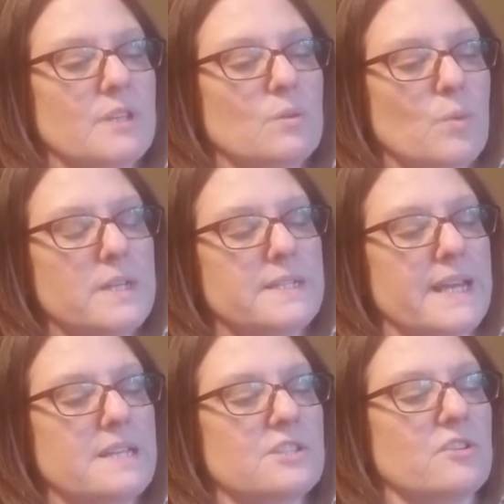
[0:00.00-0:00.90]
One
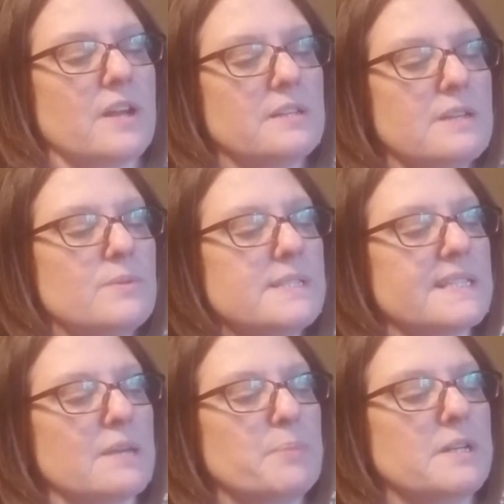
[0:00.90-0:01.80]
day, as Gruntley was
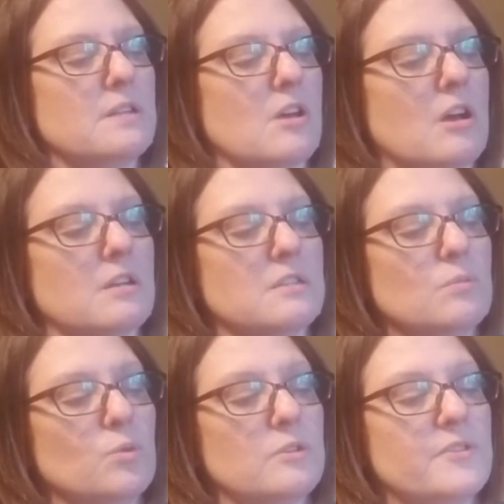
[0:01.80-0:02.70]
skipping along,
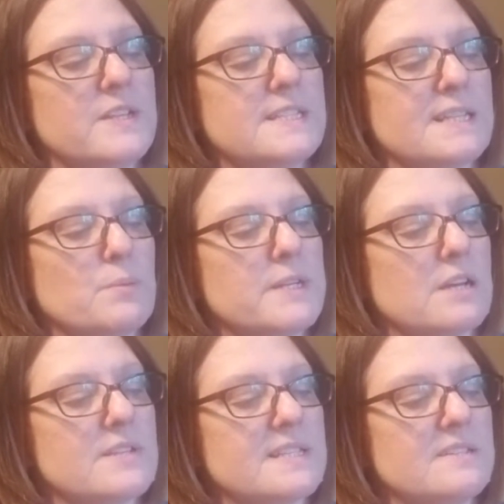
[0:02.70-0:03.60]
wolfing someone
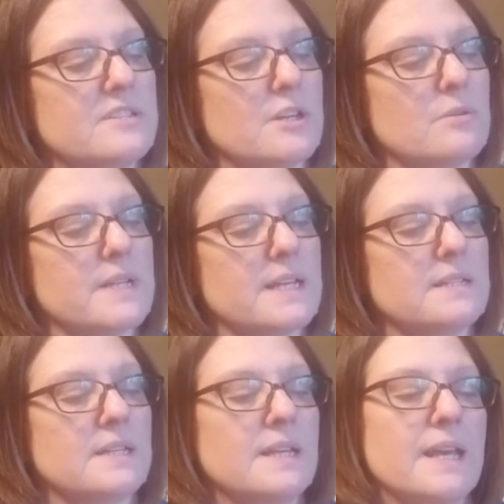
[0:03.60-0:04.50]
else's donut
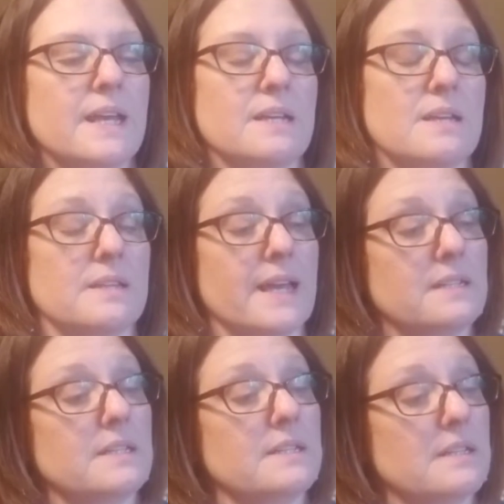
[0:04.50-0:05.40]
and
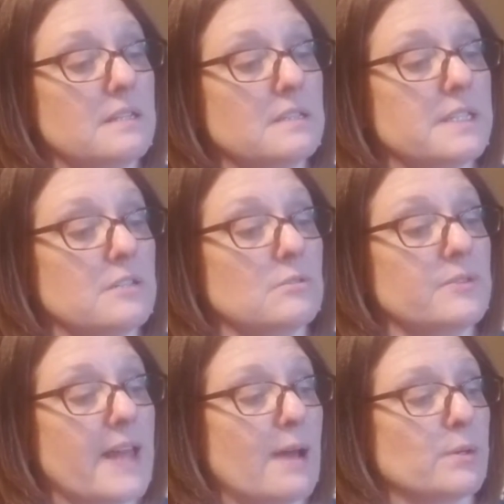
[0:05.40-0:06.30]
collecting illegal
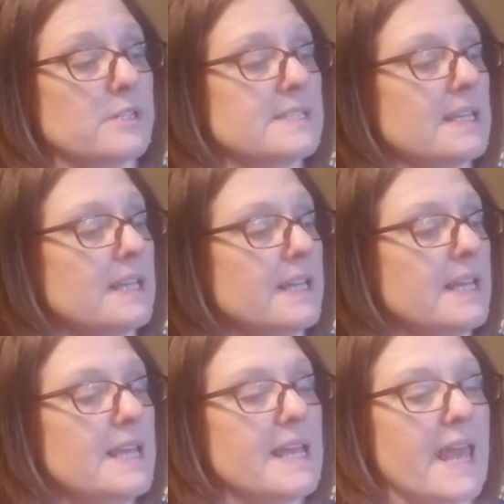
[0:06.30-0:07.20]
flowers,
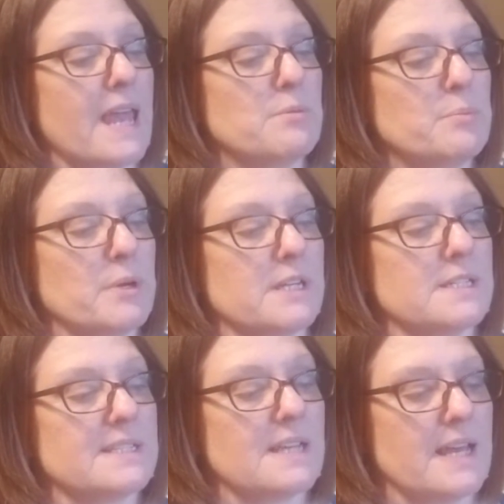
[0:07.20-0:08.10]
he came upon a
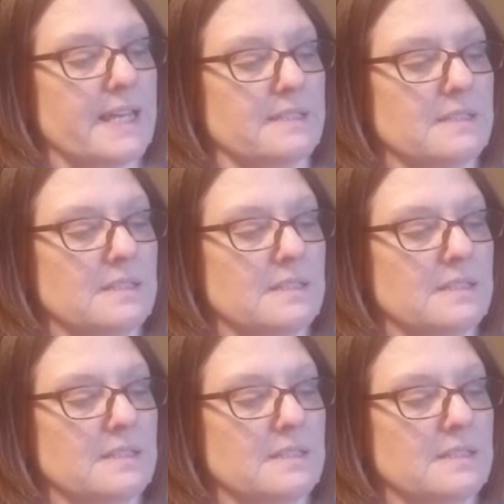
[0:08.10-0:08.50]
sign.